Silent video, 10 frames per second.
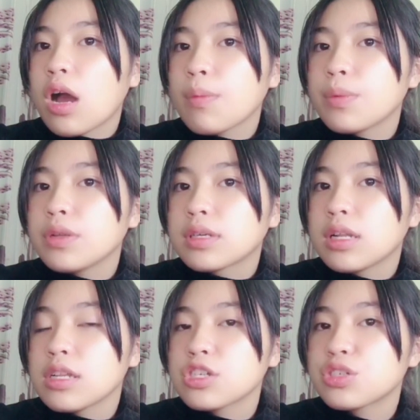coupon
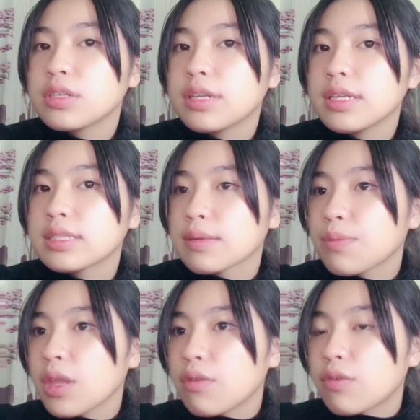collection neat.
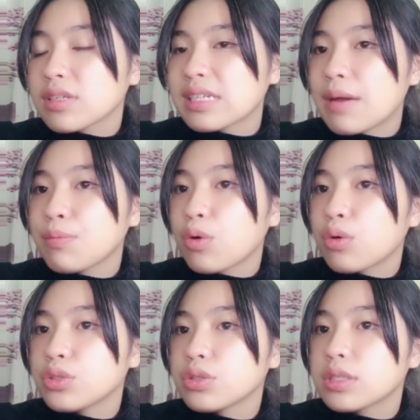For
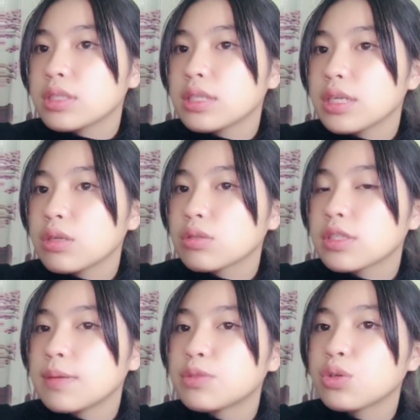example, you could use
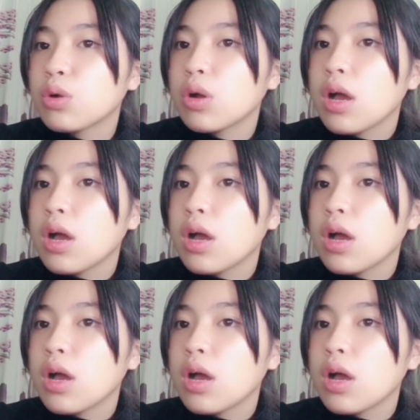them to